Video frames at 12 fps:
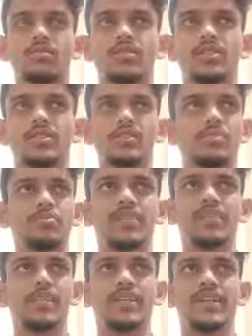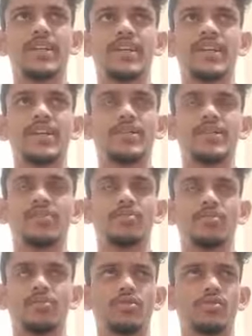For example, int a is
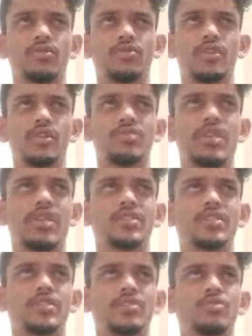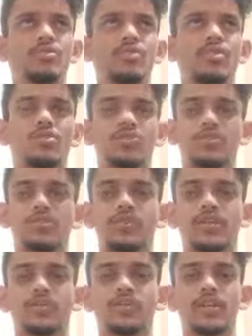equal to 50 by 0 or
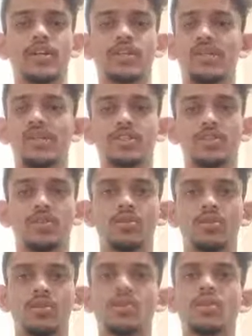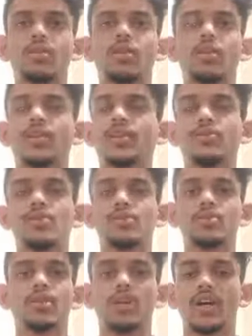something 20 by 0. It will
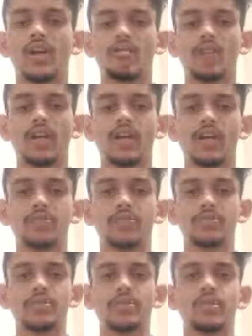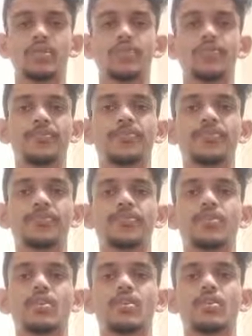show the arithmetic exception.
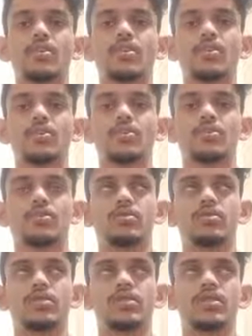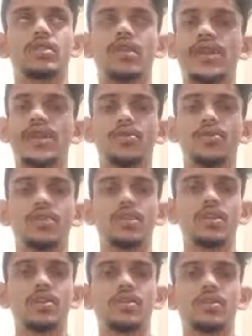And the scenario
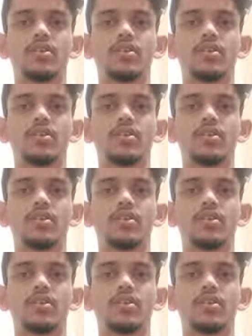where